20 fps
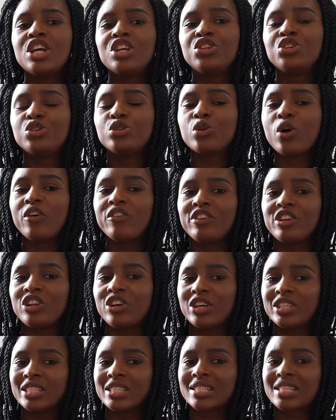you don't
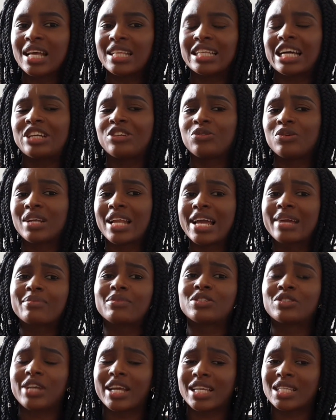really understand that you would like
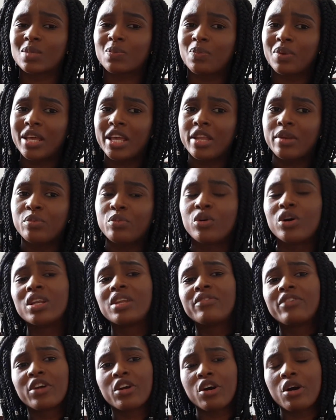me to explain more,
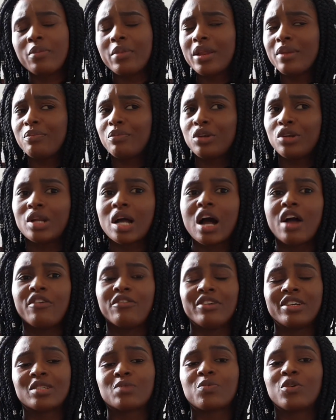leave a comment below. I'll
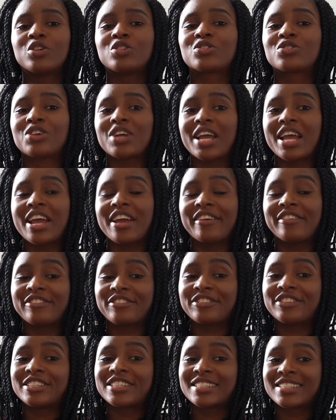respond to
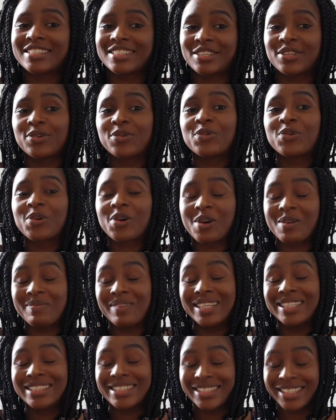every single
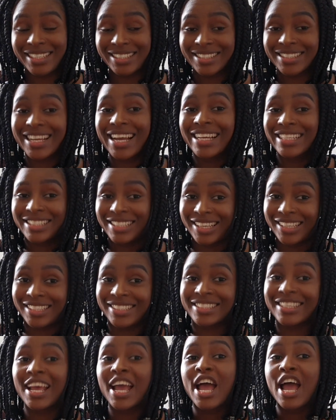comment. Yes, I said
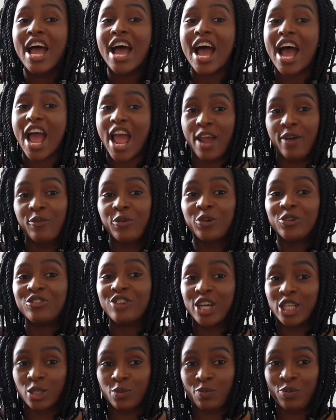it. I will
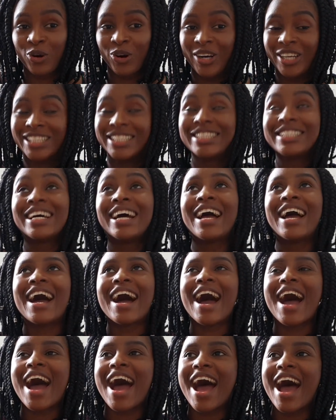respond.
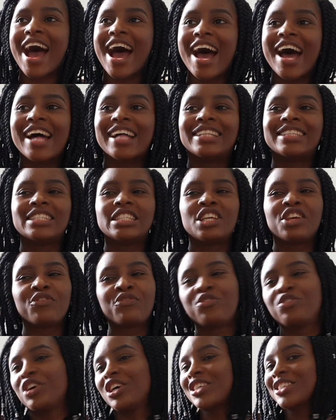And
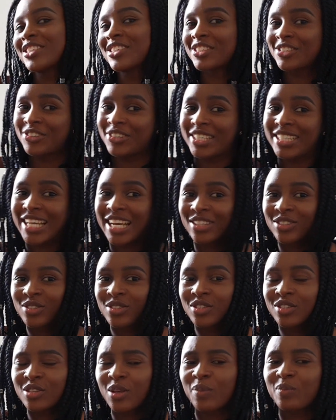if you are still yet
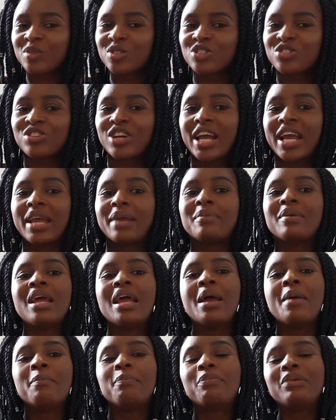to subscribe,
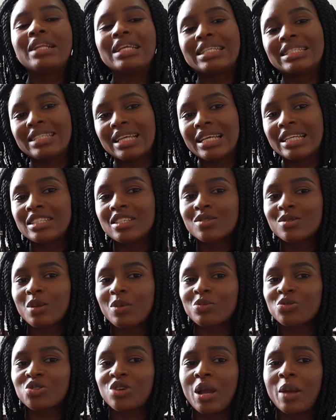please hit the
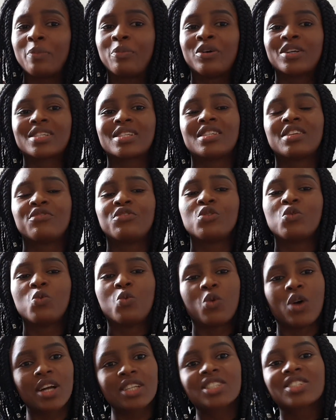subscribe button. If you
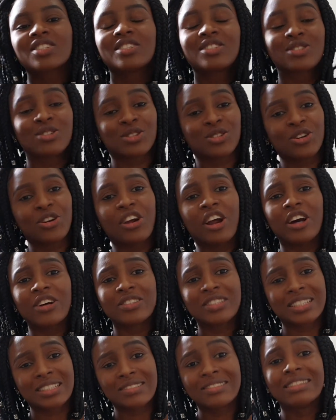watch the
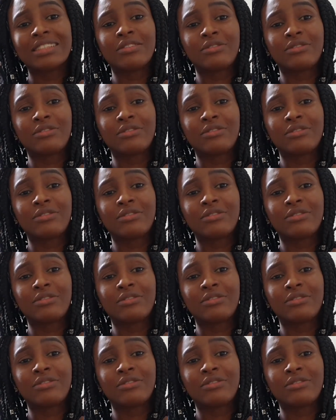tutorial till the